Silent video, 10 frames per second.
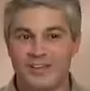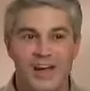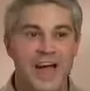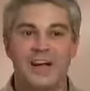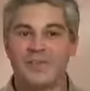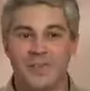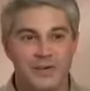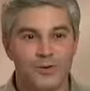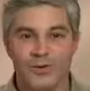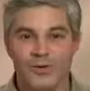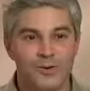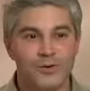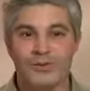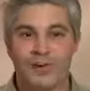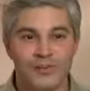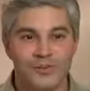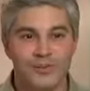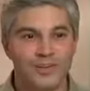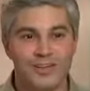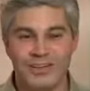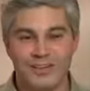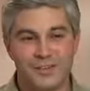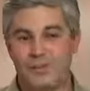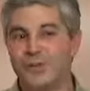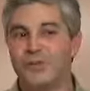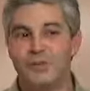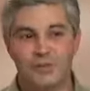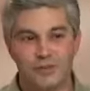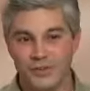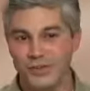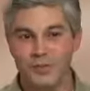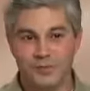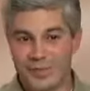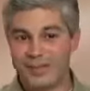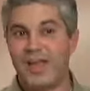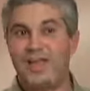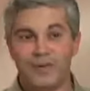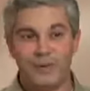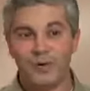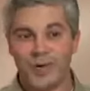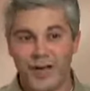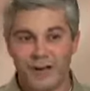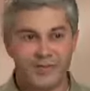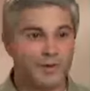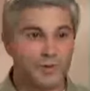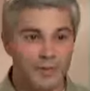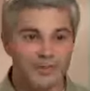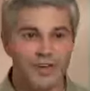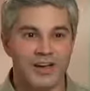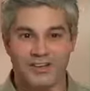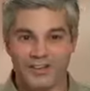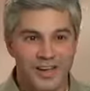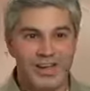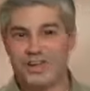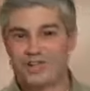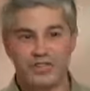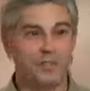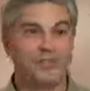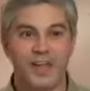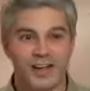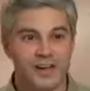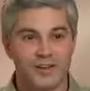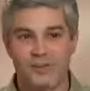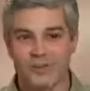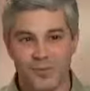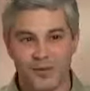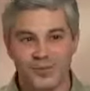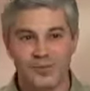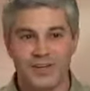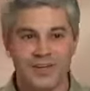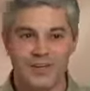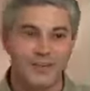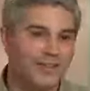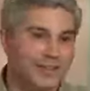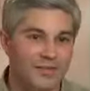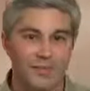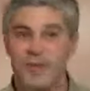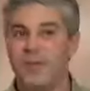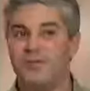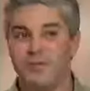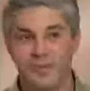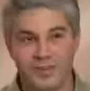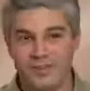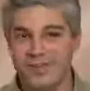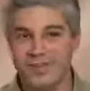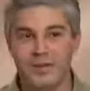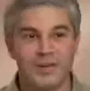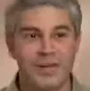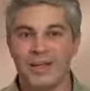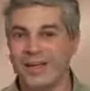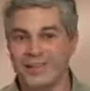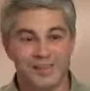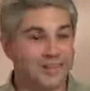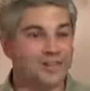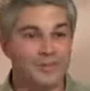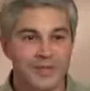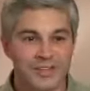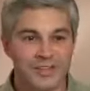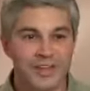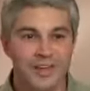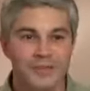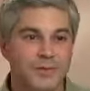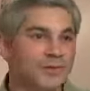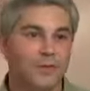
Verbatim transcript: is kind of like going to a new country. And to merely presume if we take what we have on our websites and shift that onto a small screen, that the behavior will be the same and the needs will be the same,